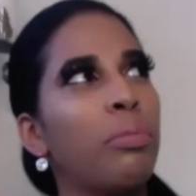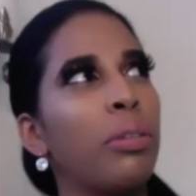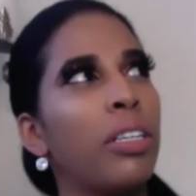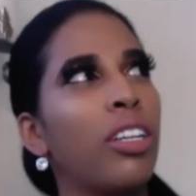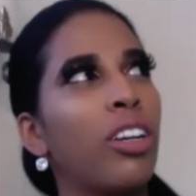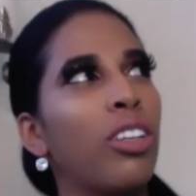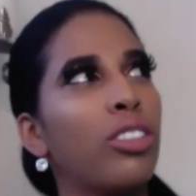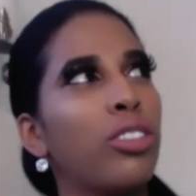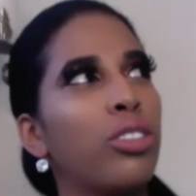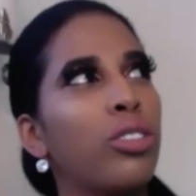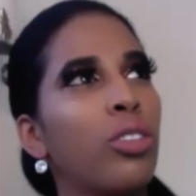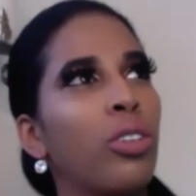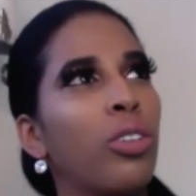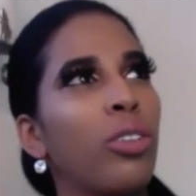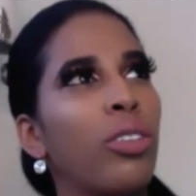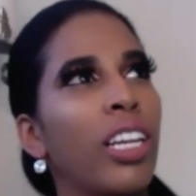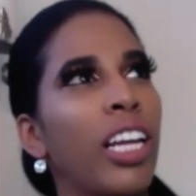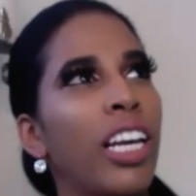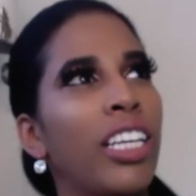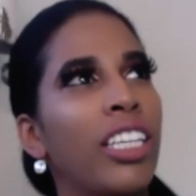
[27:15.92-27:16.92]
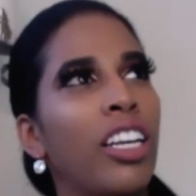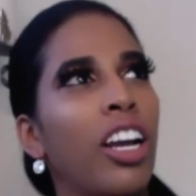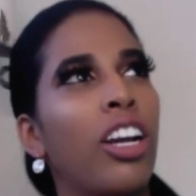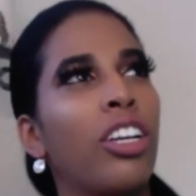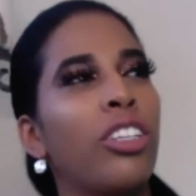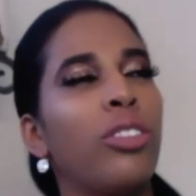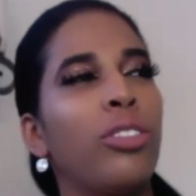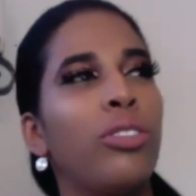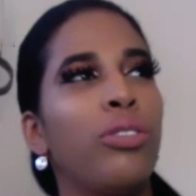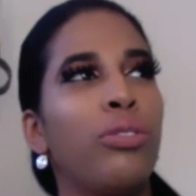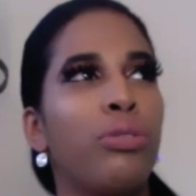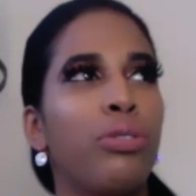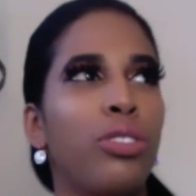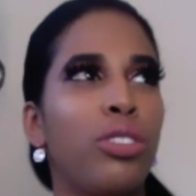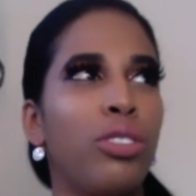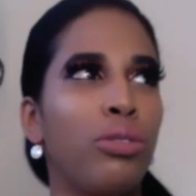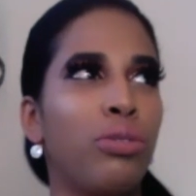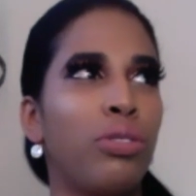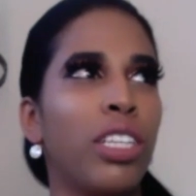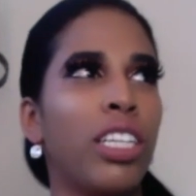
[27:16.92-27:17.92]
but also do
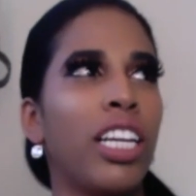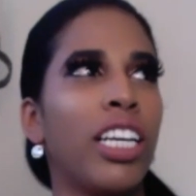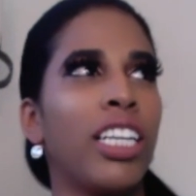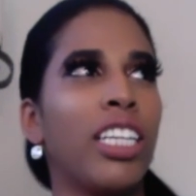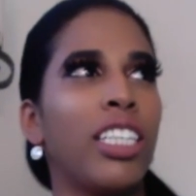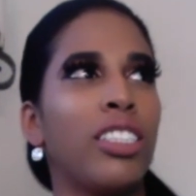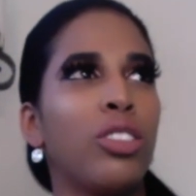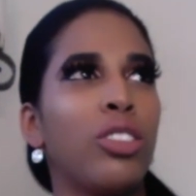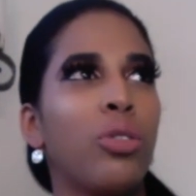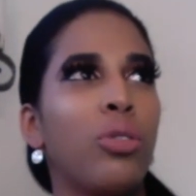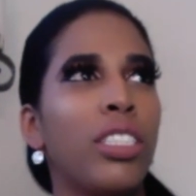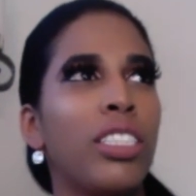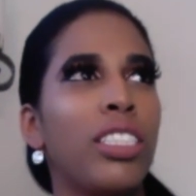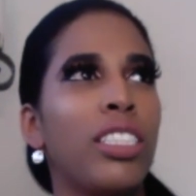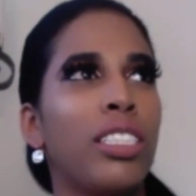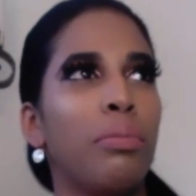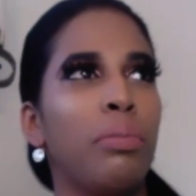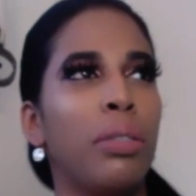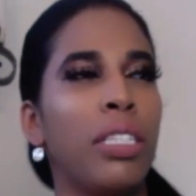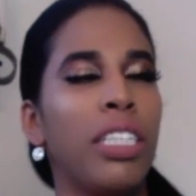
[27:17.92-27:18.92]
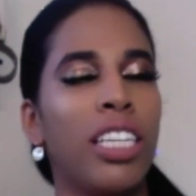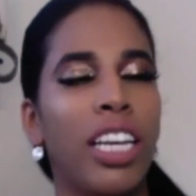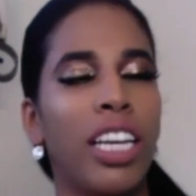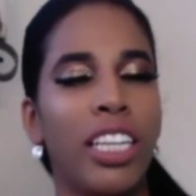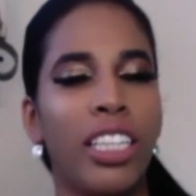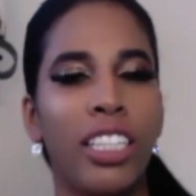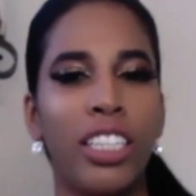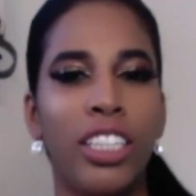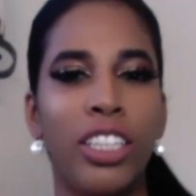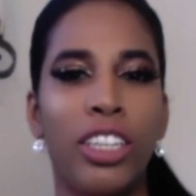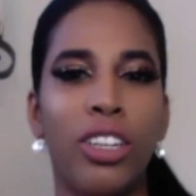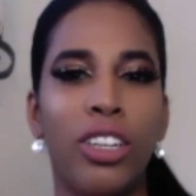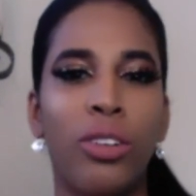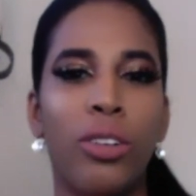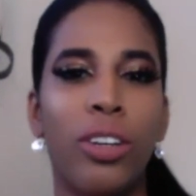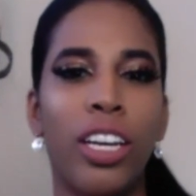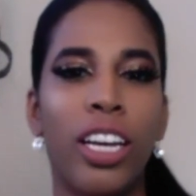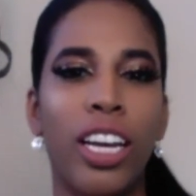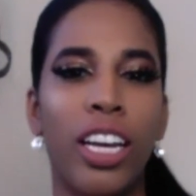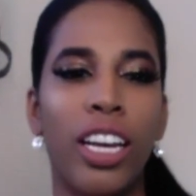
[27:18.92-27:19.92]
you feel like it's going to be
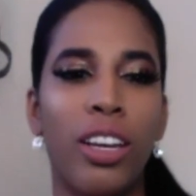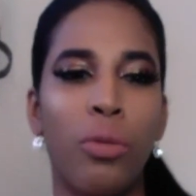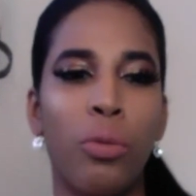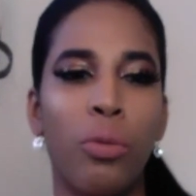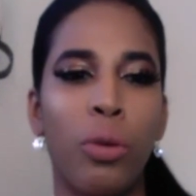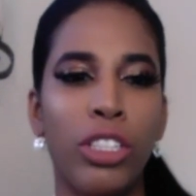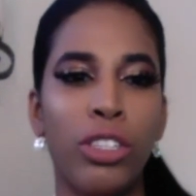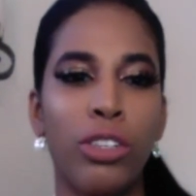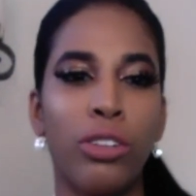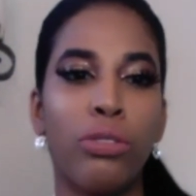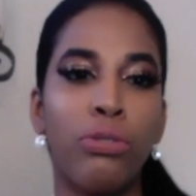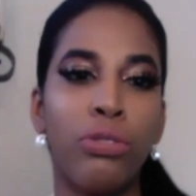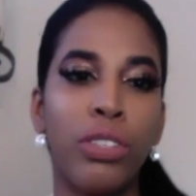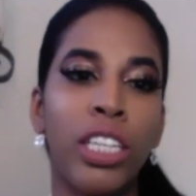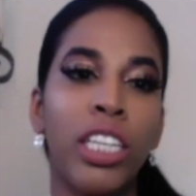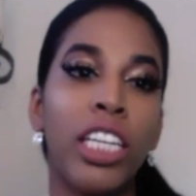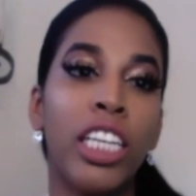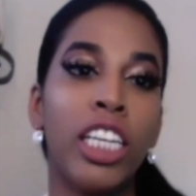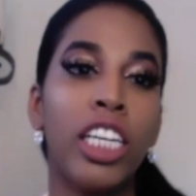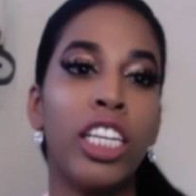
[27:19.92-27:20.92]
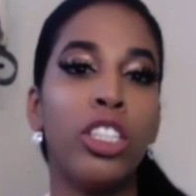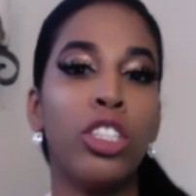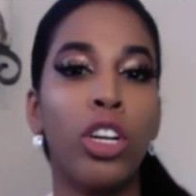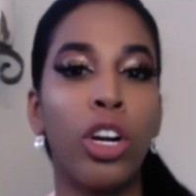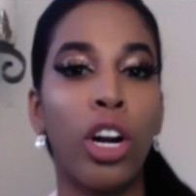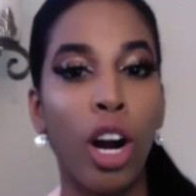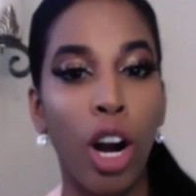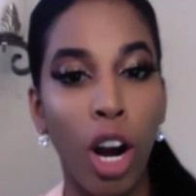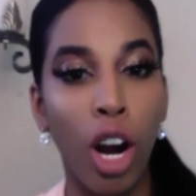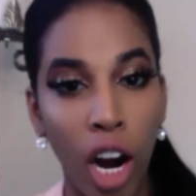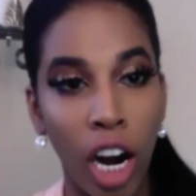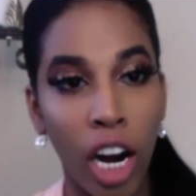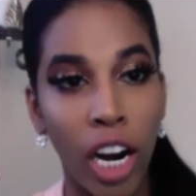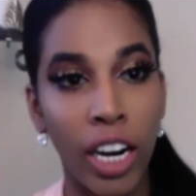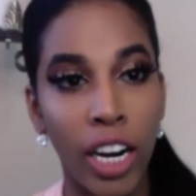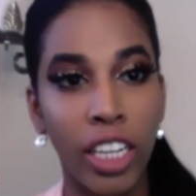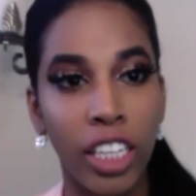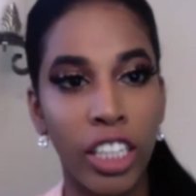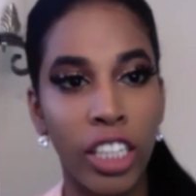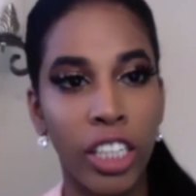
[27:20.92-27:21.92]
what you're feeling in your
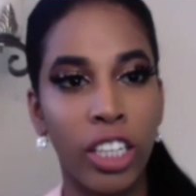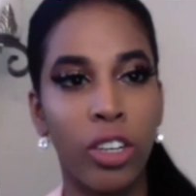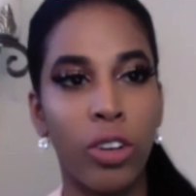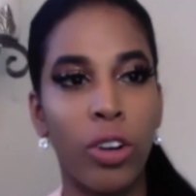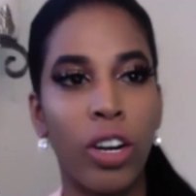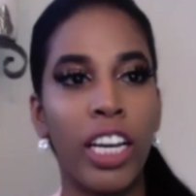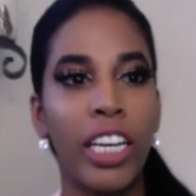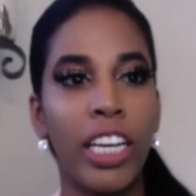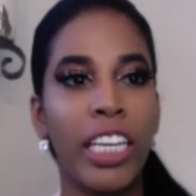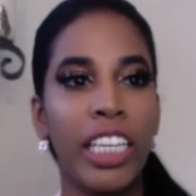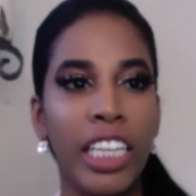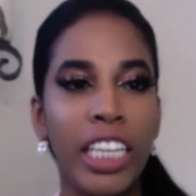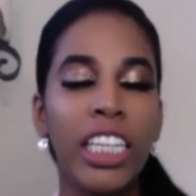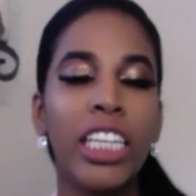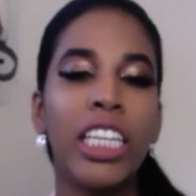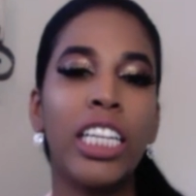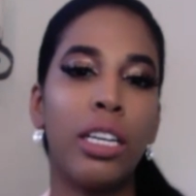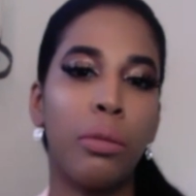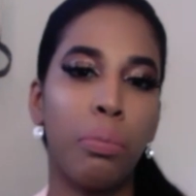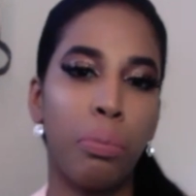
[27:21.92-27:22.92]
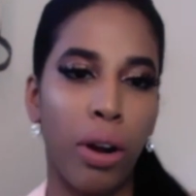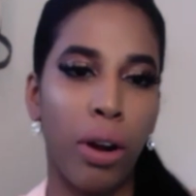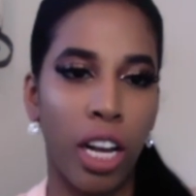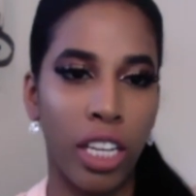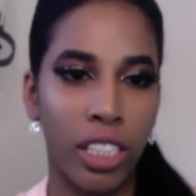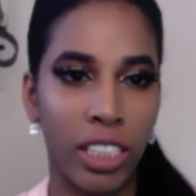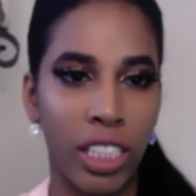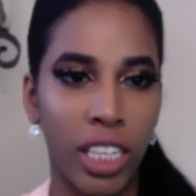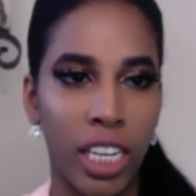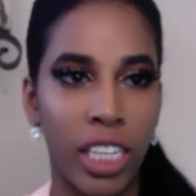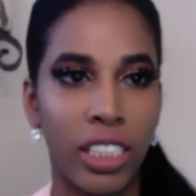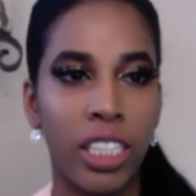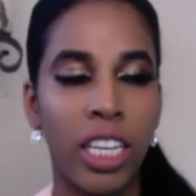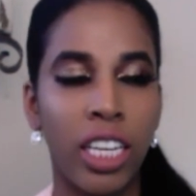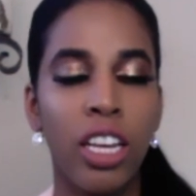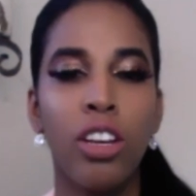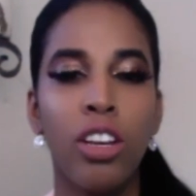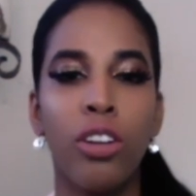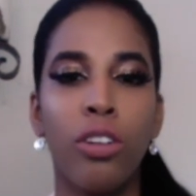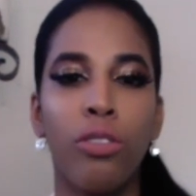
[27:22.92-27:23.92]
heart, a healing process
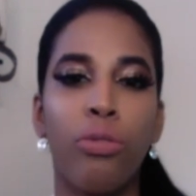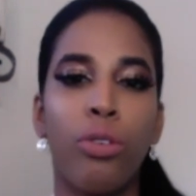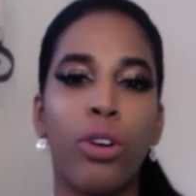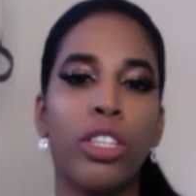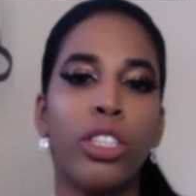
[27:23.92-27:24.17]
for